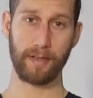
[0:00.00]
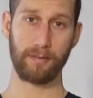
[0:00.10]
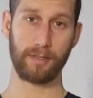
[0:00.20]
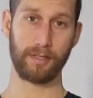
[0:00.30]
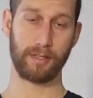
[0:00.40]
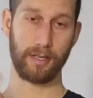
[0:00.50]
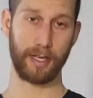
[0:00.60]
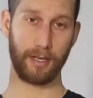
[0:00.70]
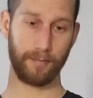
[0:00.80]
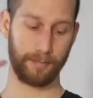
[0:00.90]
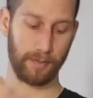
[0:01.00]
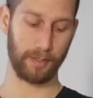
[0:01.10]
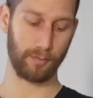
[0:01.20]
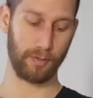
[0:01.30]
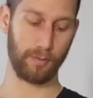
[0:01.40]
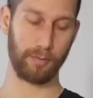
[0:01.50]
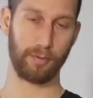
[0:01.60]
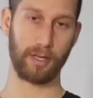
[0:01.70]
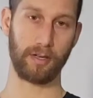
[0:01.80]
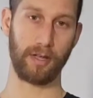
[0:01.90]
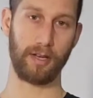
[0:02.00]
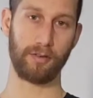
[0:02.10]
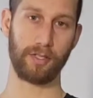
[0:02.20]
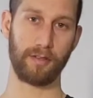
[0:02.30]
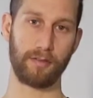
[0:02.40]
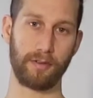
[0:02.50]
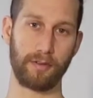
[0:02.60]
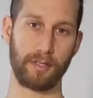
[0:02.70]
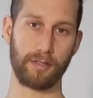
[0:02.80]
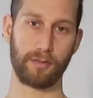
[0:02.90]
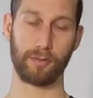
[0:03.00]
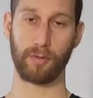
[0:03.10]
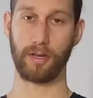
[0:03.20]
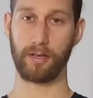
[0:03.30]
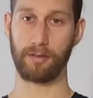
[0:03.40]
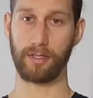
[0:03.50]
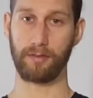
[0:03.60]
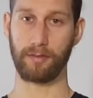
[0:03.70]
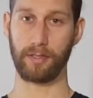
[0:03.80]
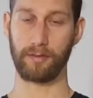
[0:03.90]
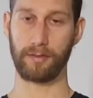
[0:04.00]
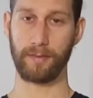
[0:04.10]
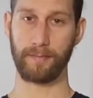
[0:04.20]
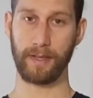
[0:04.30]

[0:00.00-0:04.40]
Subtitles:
which is going to help, because where we bring our energy and focus is where energy flows.